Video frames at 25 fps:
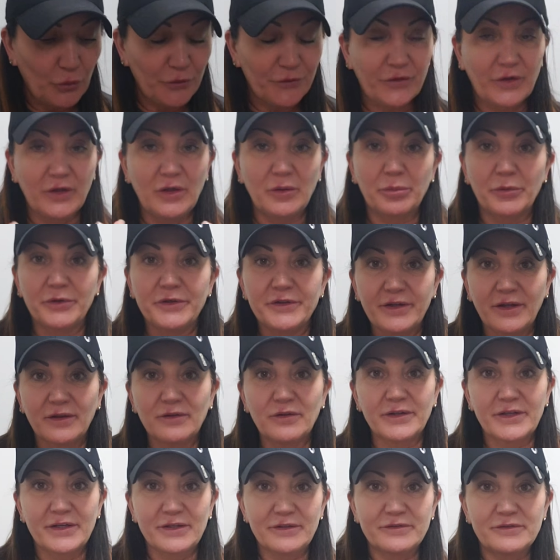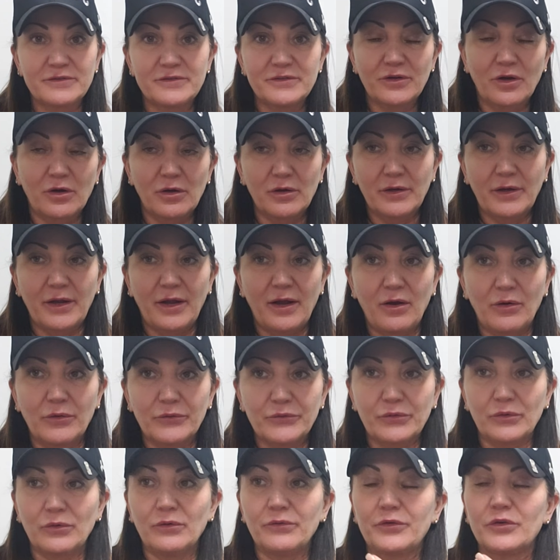going to pretend like it's dark out.
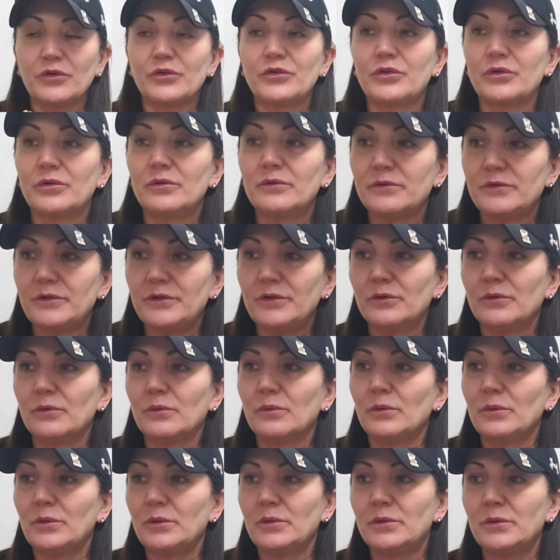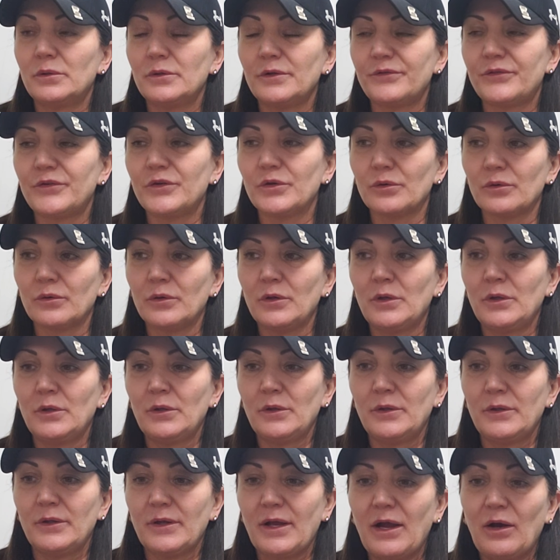So if you're, if you're
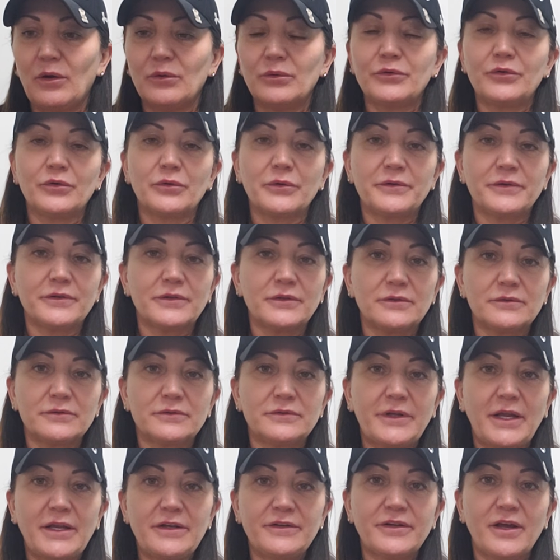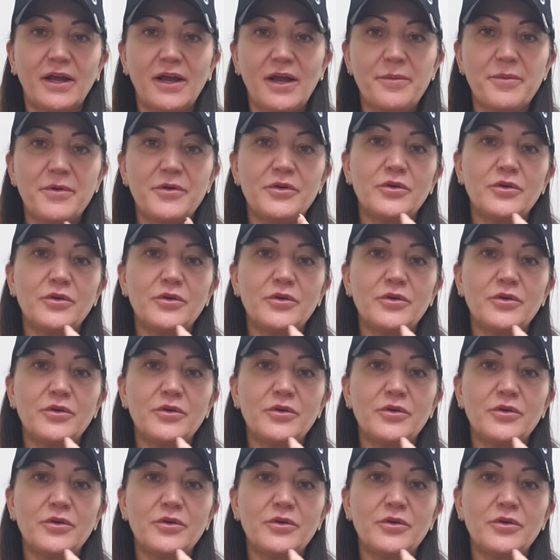out during the daytime and you're